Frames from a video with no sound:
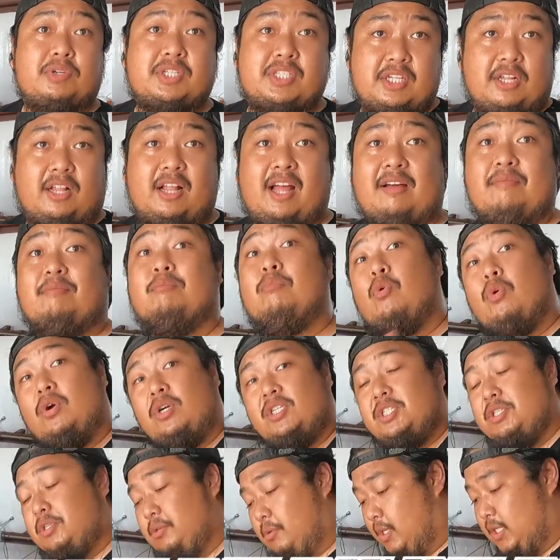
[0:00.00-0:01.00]
We still have
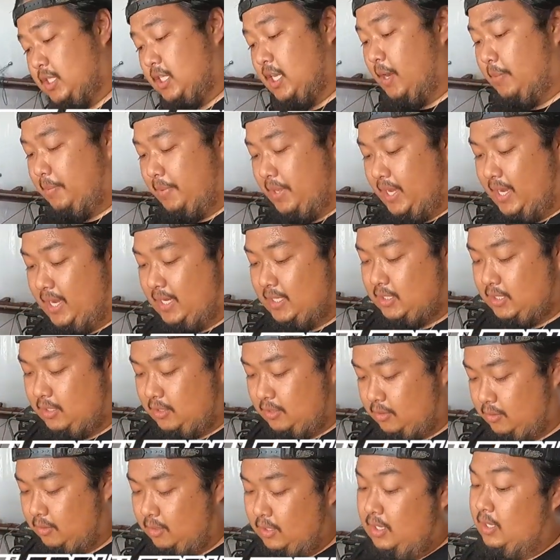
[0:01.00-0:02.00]
more to do on top of that.
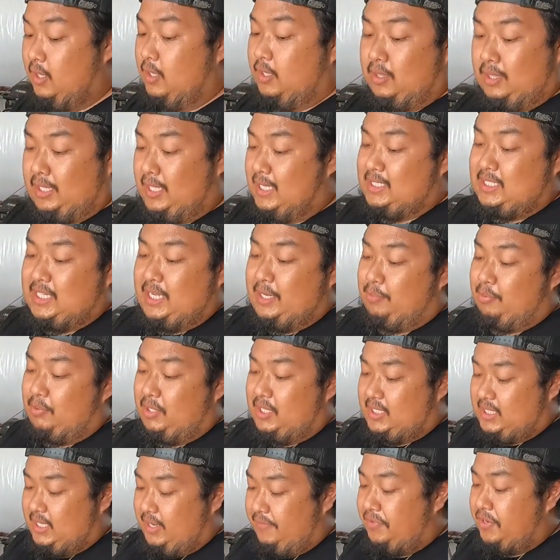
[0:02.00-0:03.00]
So let's say
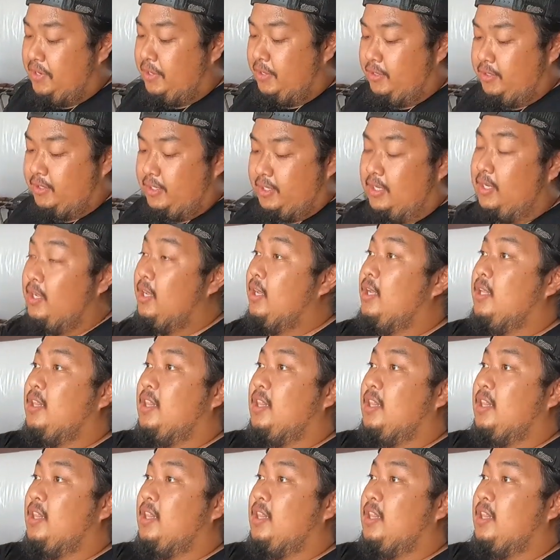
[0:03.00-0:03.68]
plus 700,